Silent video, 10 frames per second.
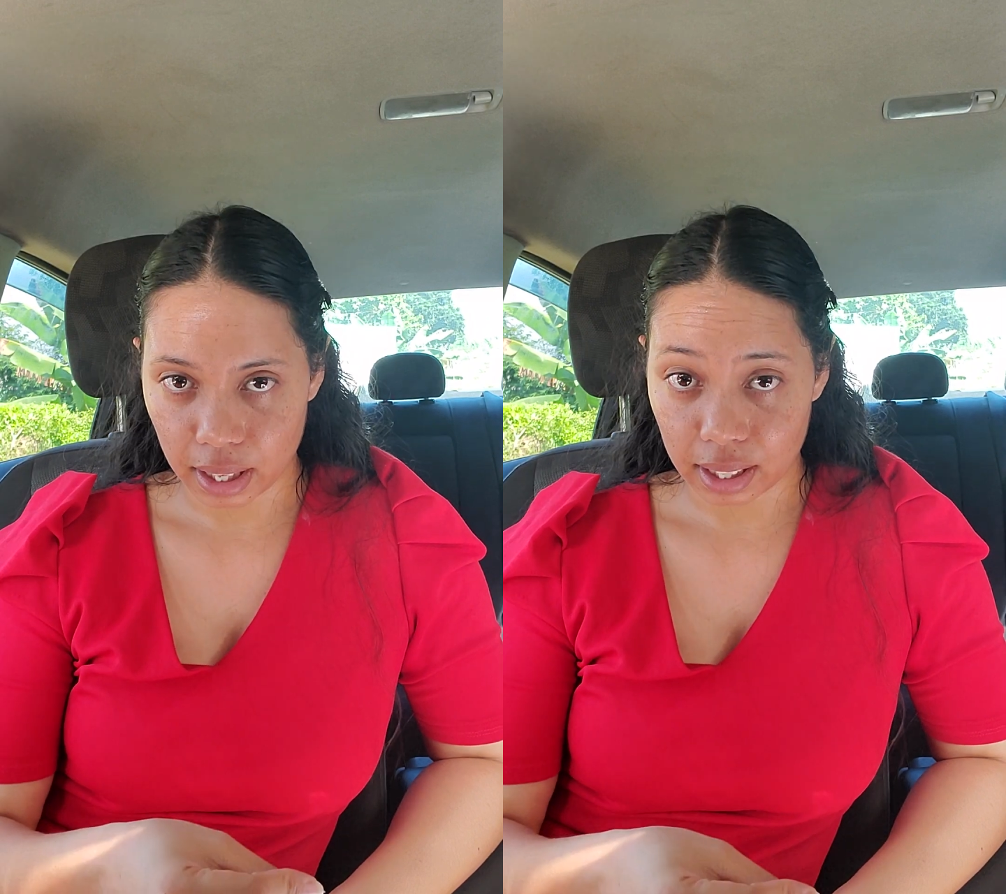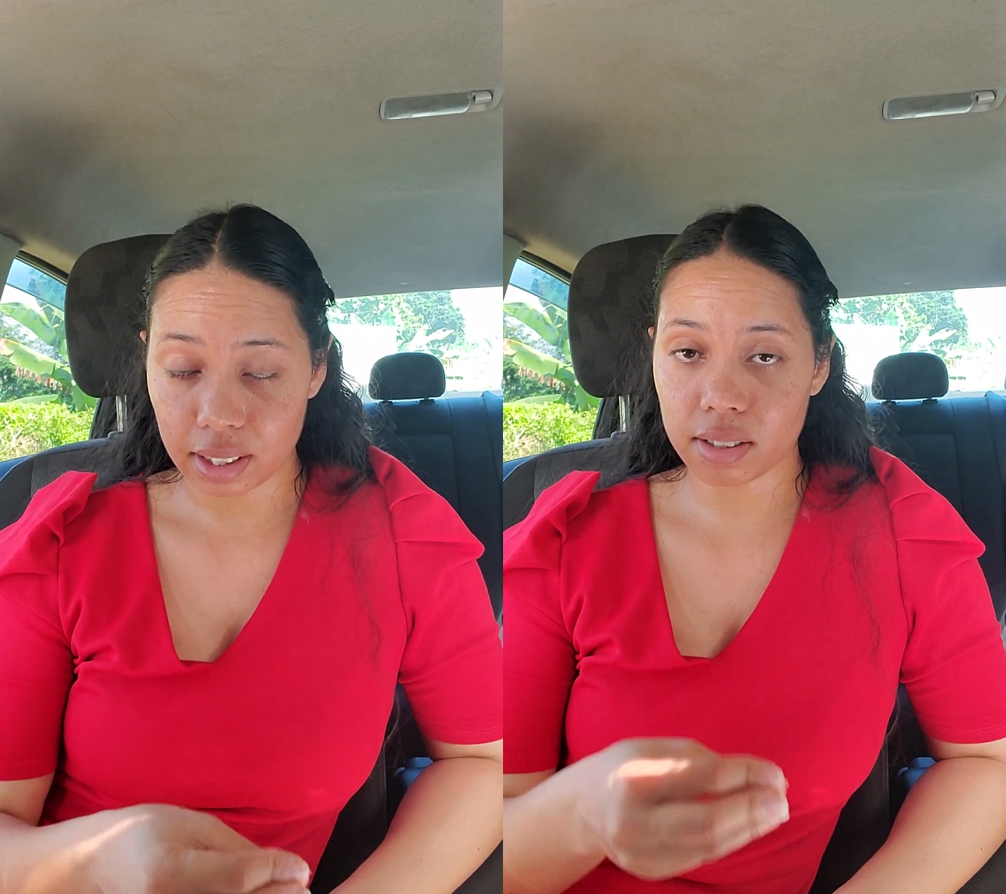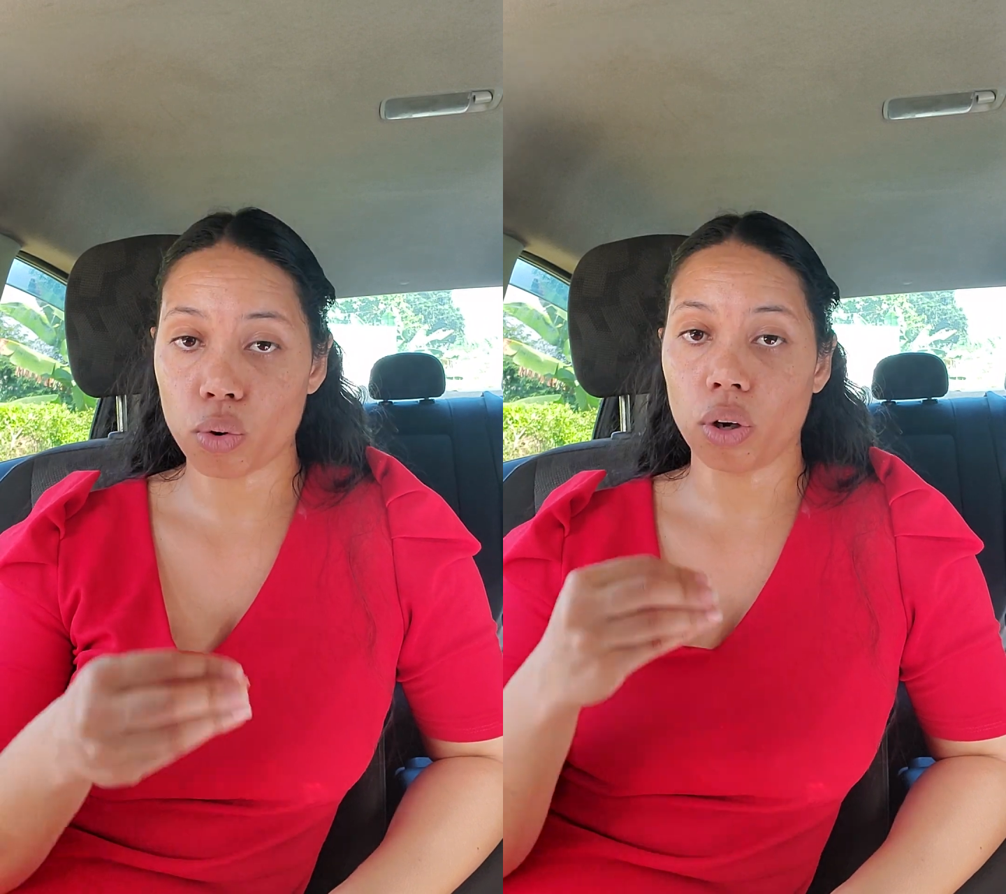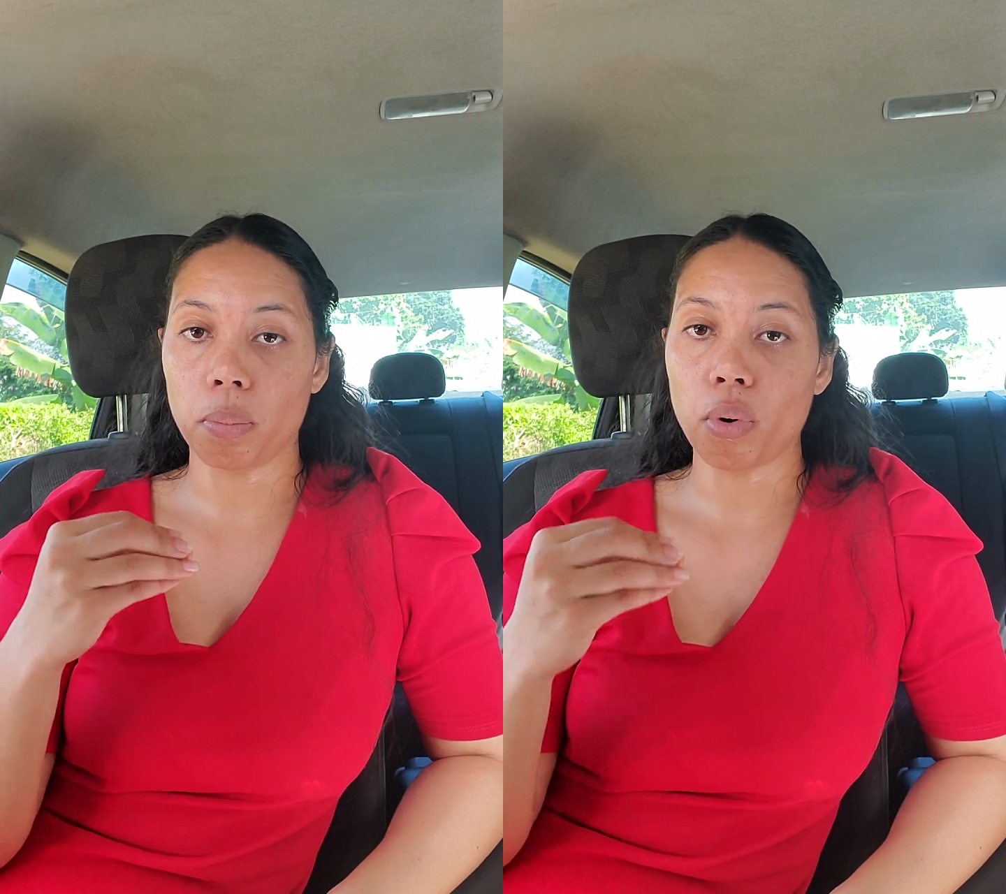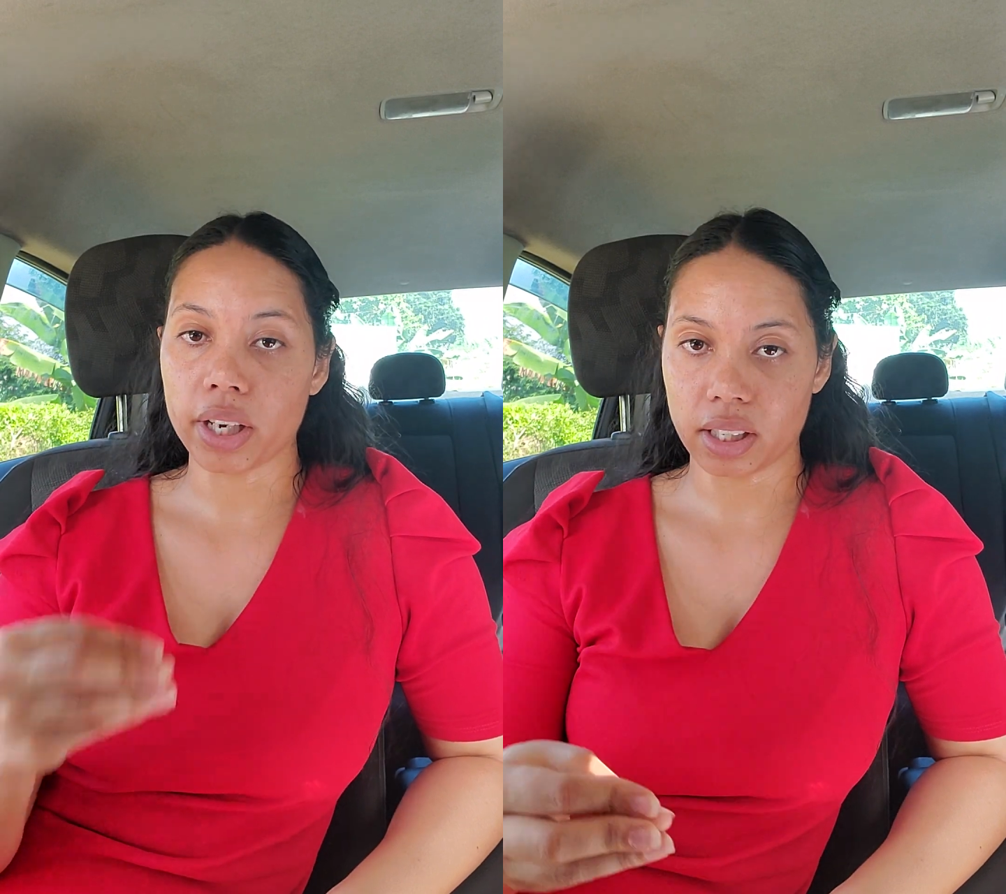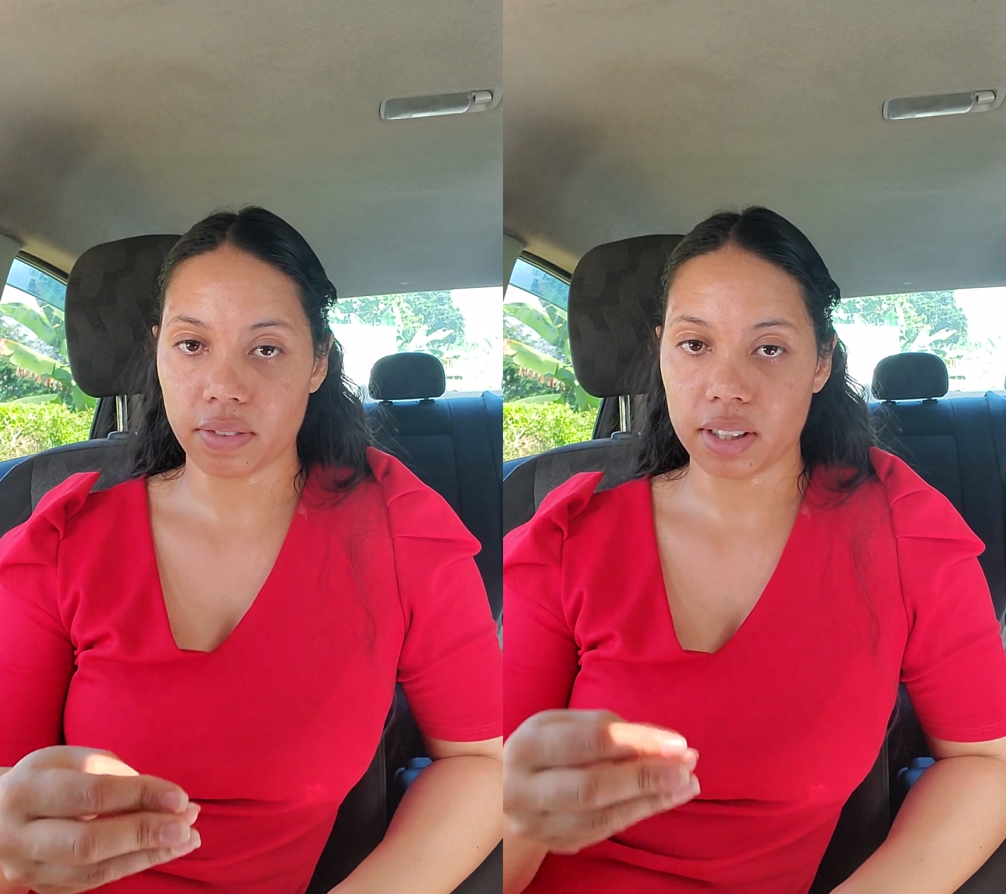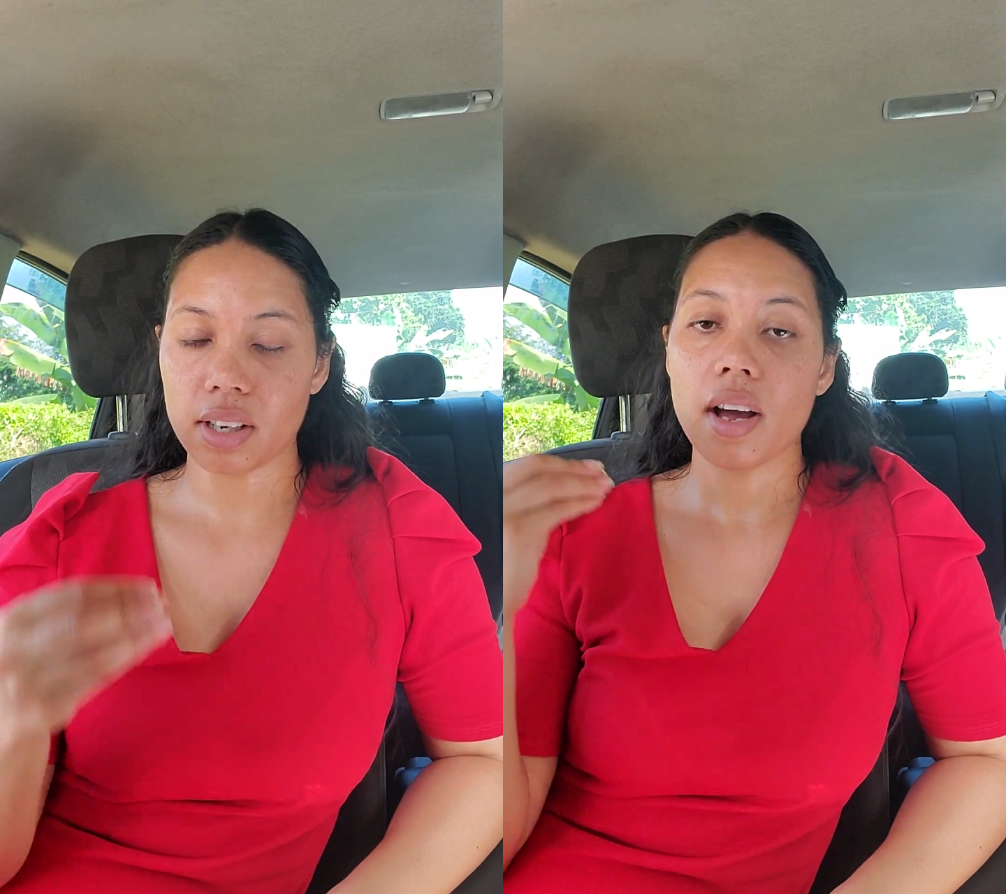That is the whole point of it.